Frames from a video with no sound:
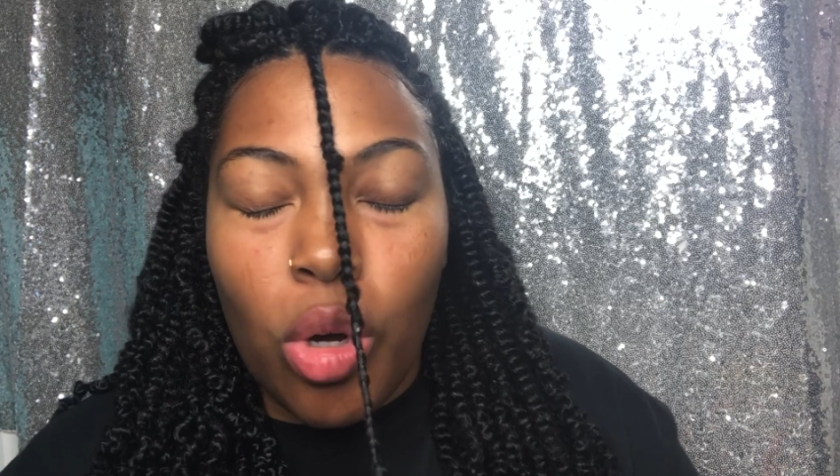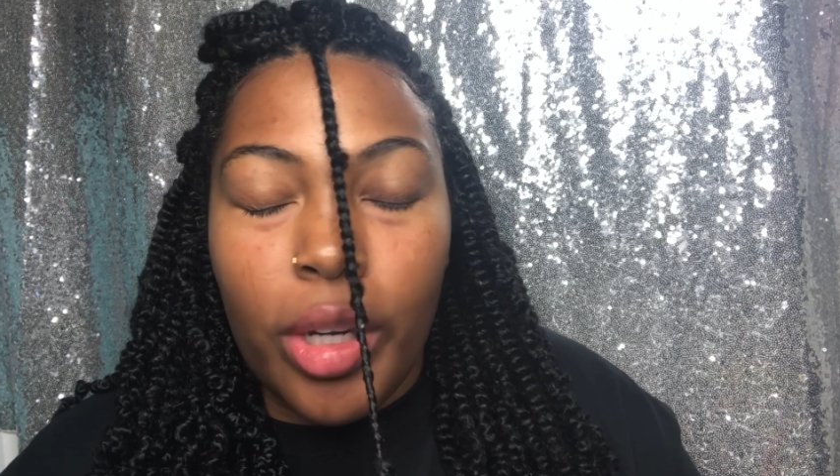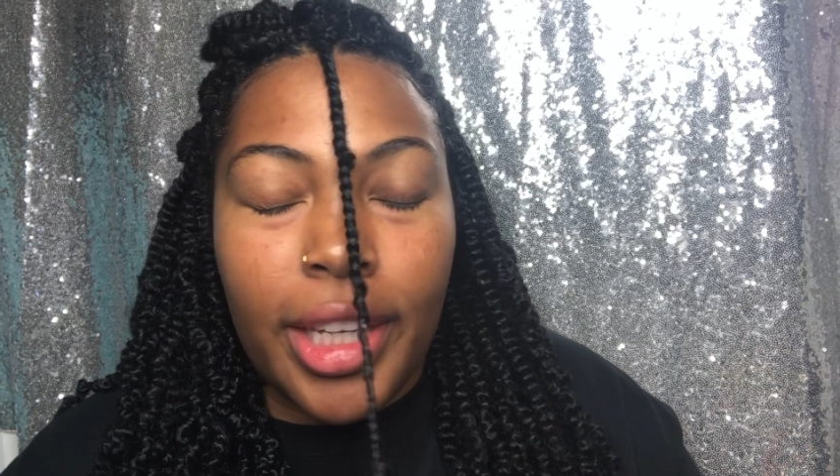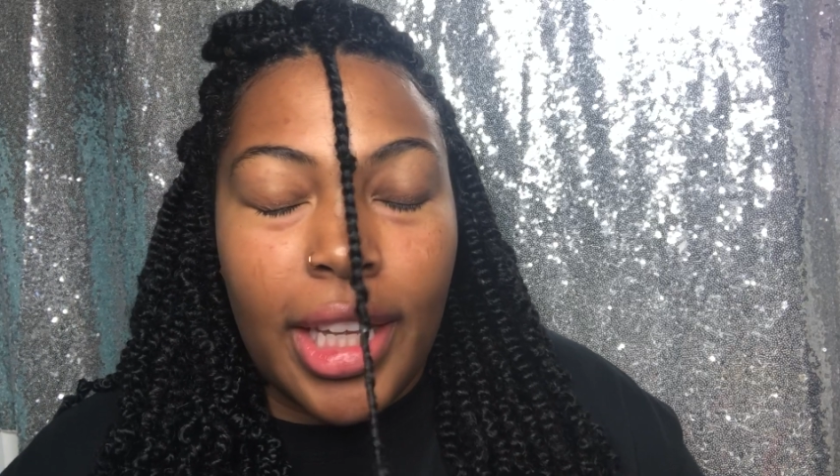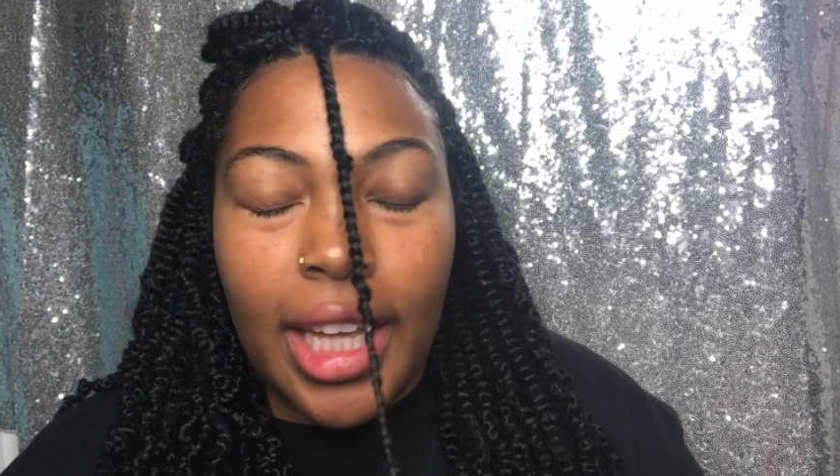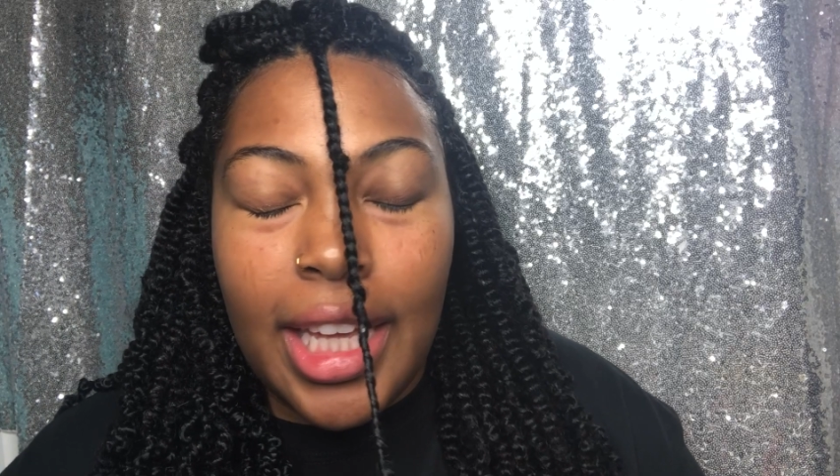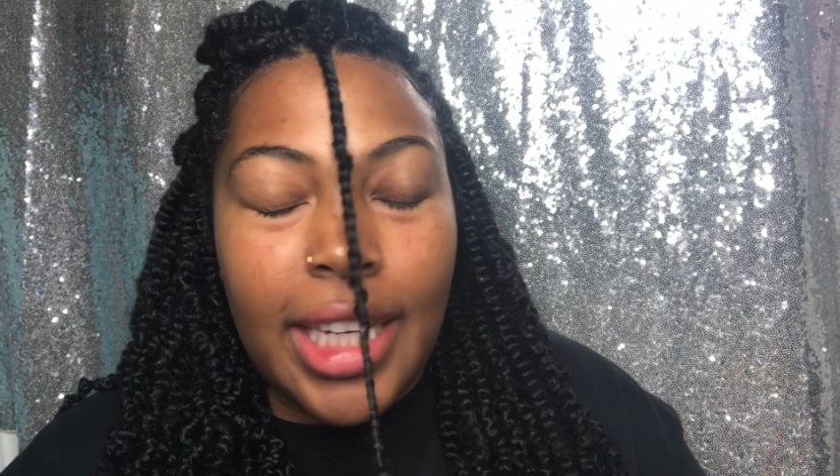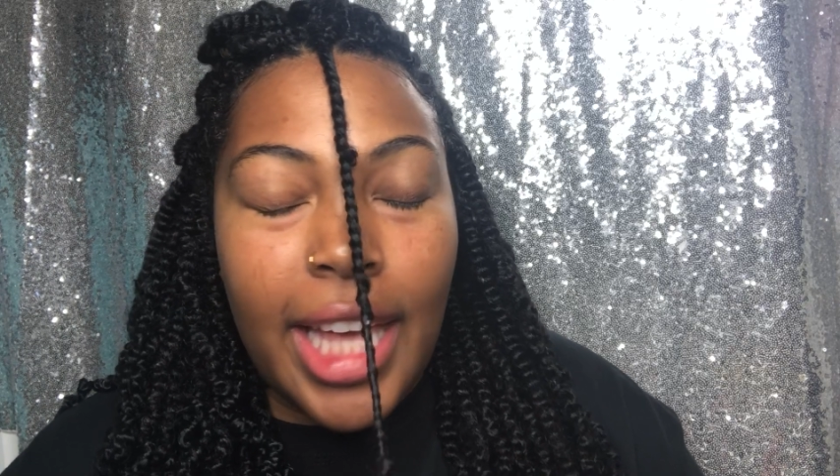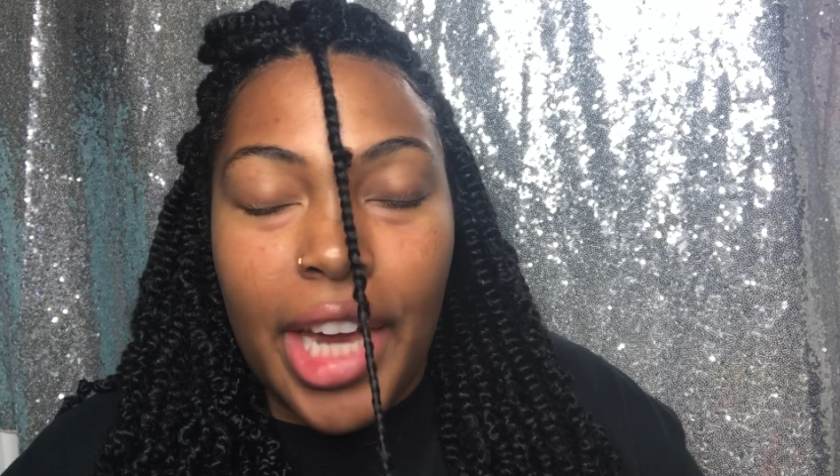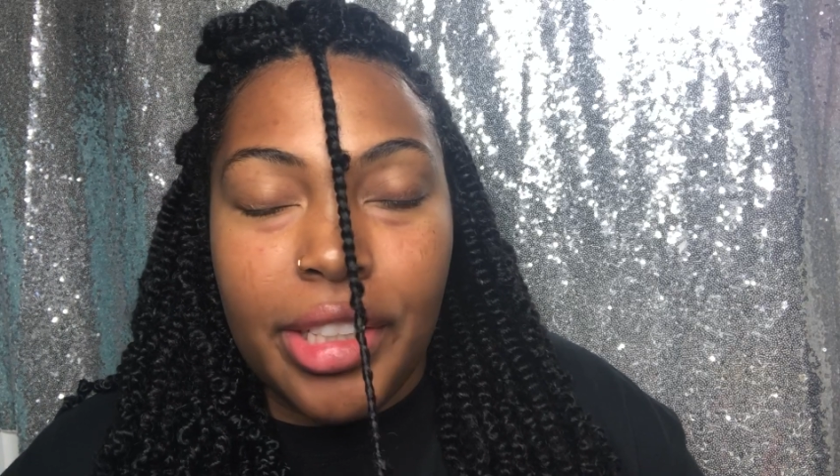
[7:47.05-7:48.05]
on
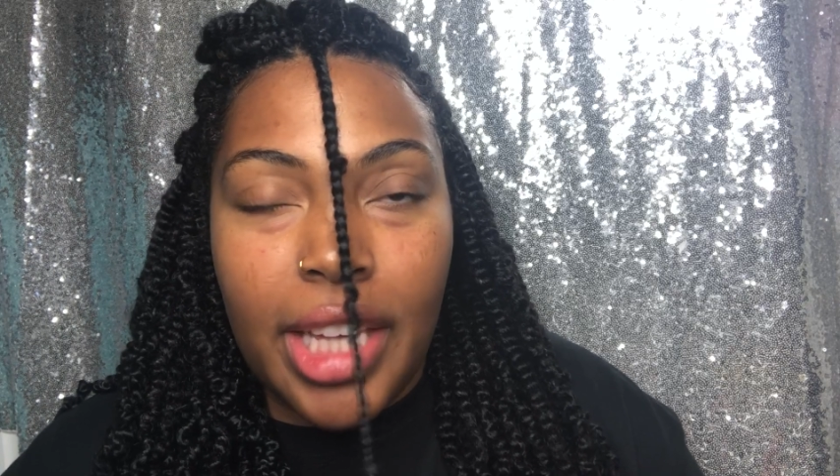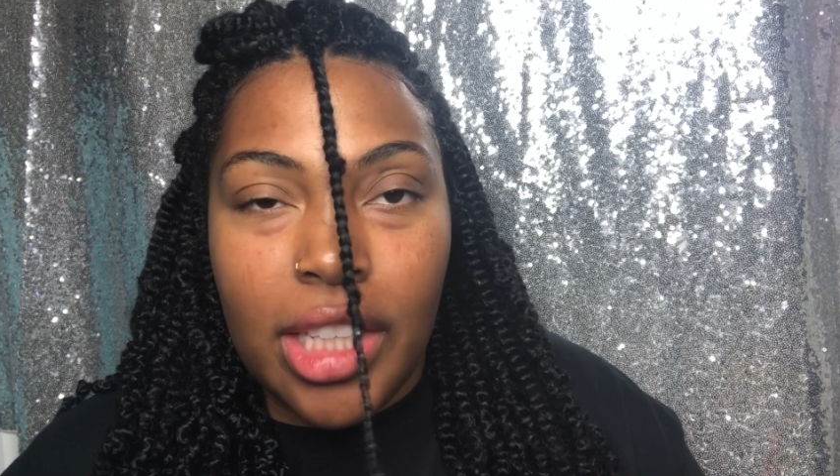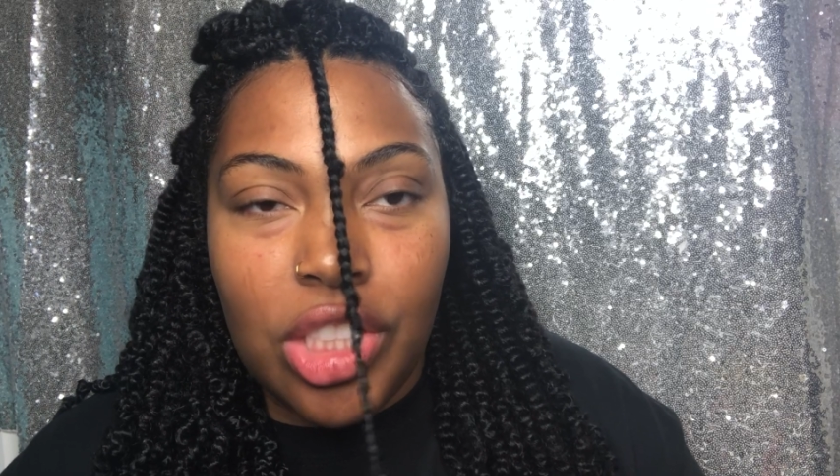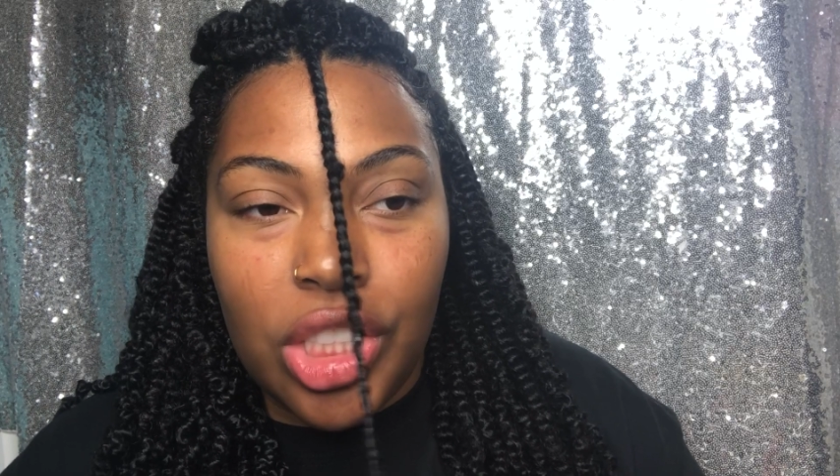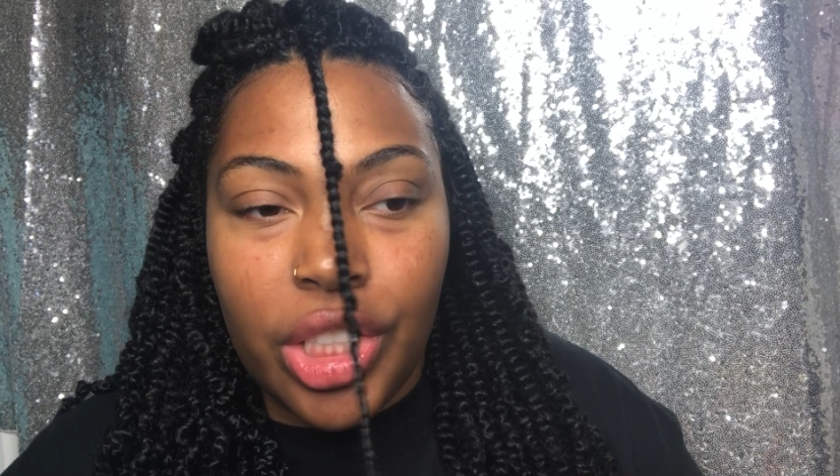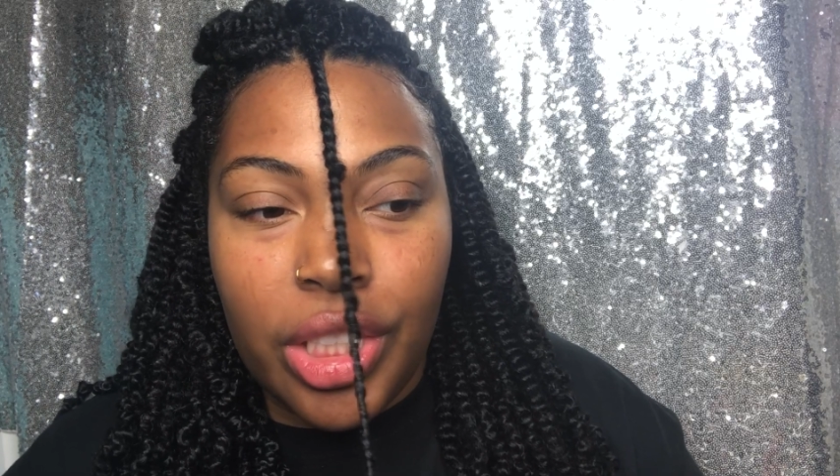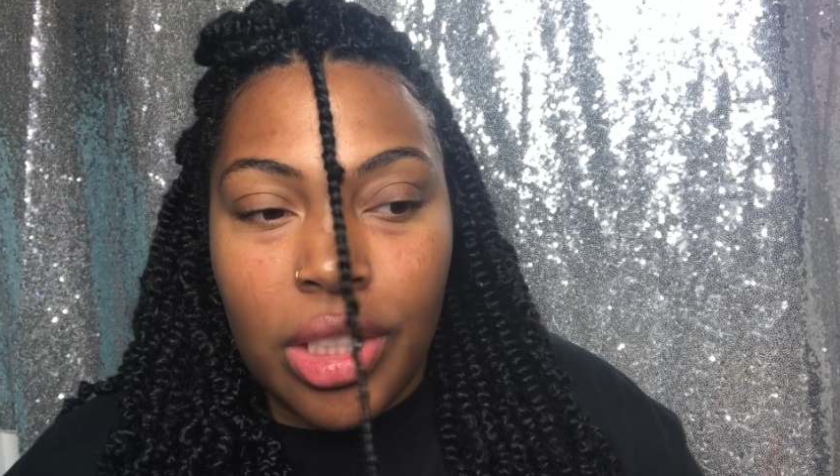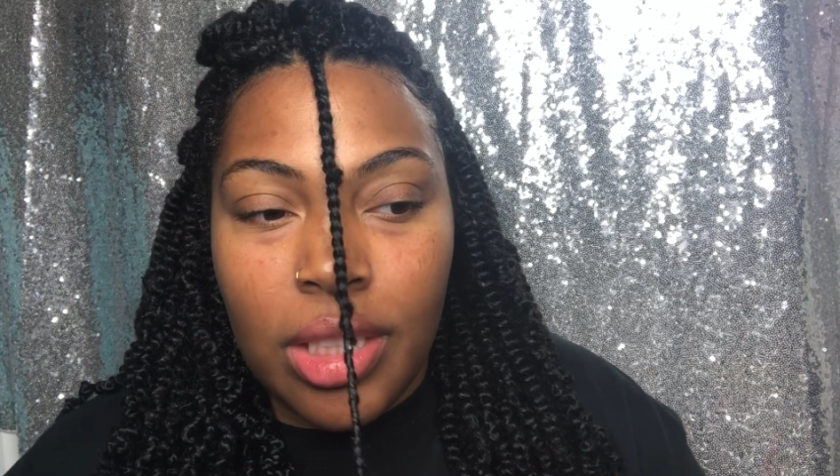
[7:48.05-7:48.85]
any hair texture